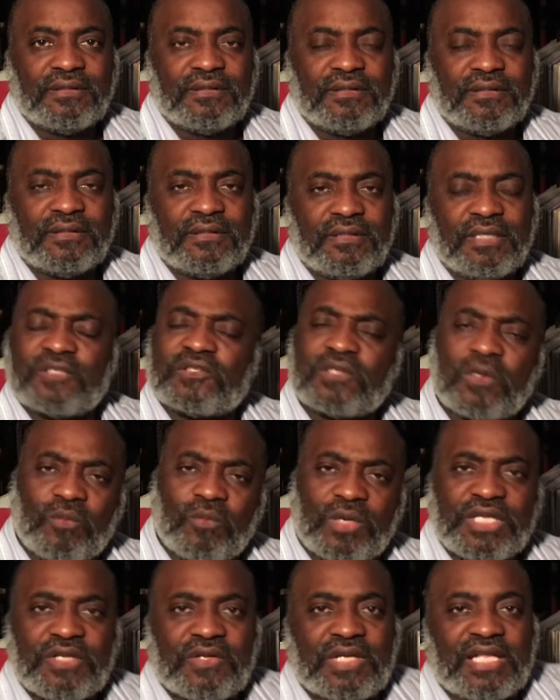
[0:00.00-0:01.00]
And so, what are
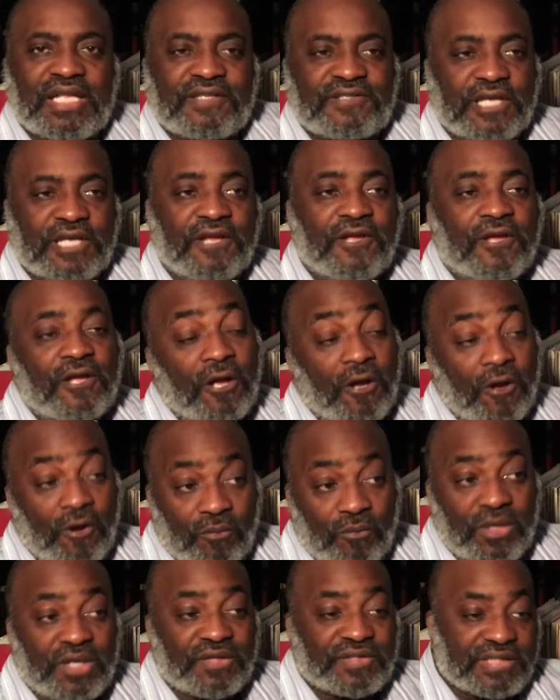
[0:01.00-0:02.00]
you gonna say? Oh
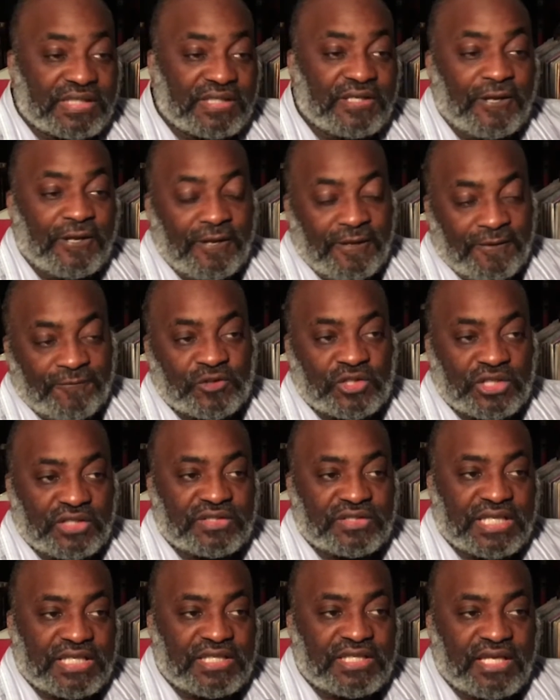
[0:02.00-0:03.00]
well, since
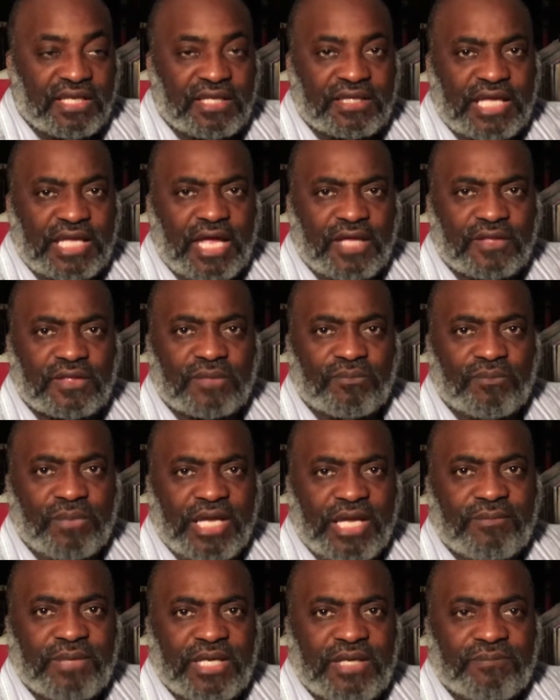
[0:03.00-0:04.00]
they did that,
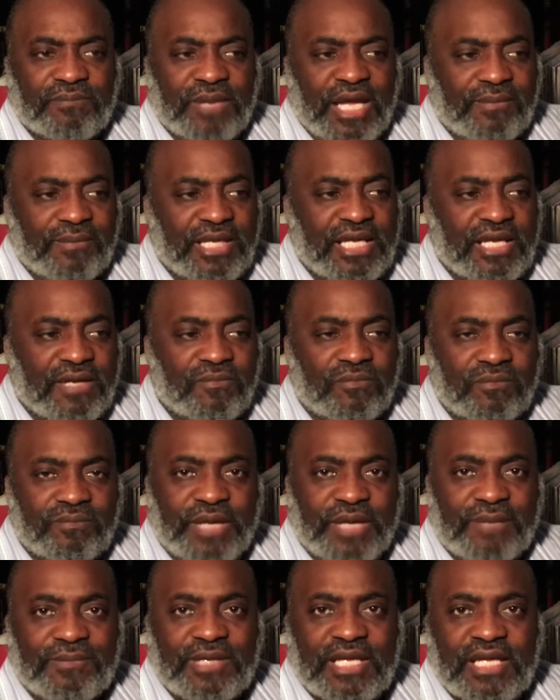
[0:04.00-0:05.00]
maybe
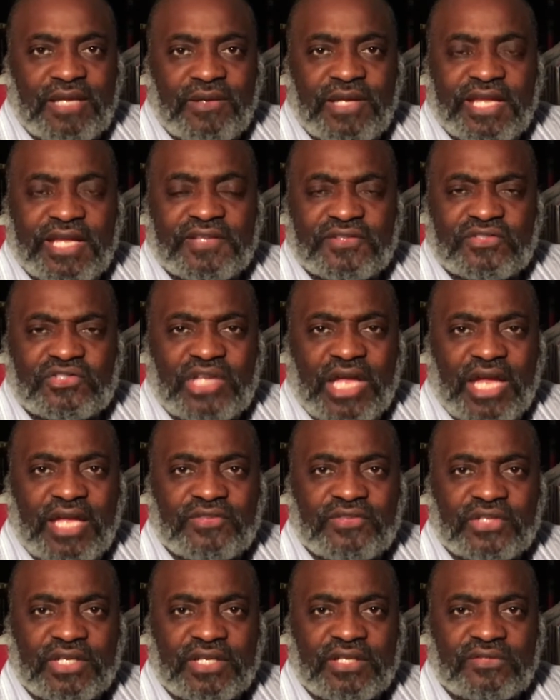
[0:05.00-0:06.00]
he is
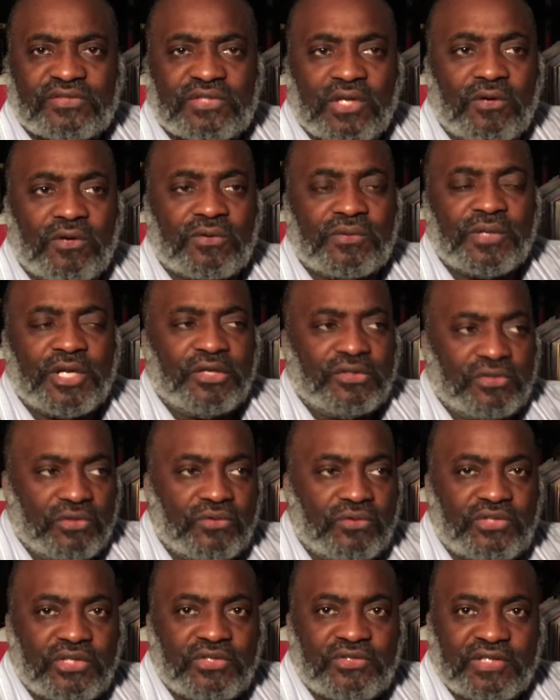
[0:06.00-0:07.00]
changing. So you
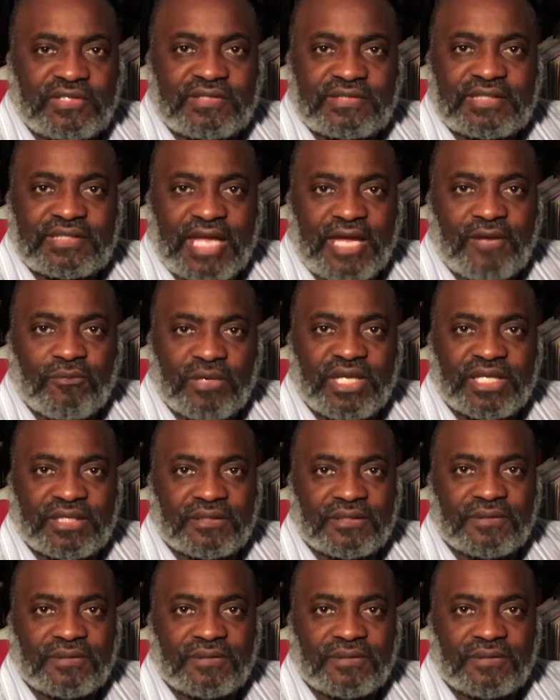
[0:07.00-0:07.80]
should just stay with him.